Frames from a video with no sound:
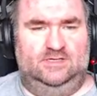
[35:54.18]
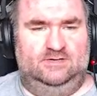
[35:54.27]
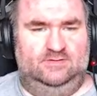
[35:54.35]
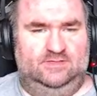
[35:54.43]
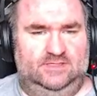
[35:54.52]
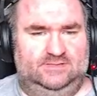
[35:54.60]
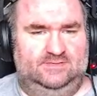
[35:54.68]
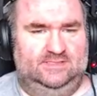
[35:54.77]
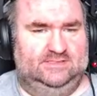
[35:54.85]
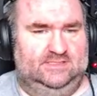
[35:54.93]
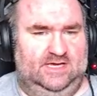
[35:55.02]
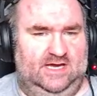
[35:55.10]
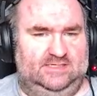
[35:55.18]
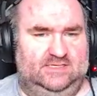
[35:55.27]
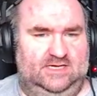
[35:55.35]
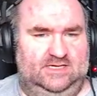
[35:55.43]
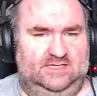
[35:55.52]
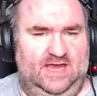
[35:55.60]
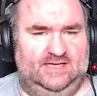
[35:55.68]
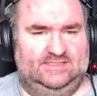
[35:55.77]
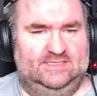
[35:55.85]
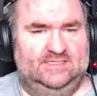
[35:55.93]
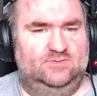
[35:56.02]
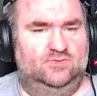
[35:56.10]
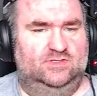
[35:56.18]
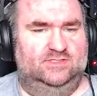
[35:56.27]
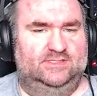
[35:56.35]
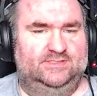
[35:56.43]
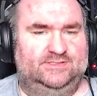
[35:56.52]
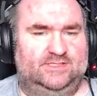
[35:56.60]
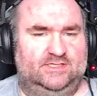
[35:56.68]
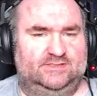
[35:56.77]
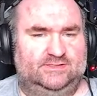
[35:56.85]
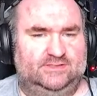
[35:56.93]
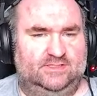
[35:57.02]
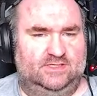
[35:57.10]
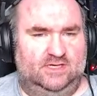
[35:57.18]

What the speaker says: That really explains a lot. Lastly, will adjusting.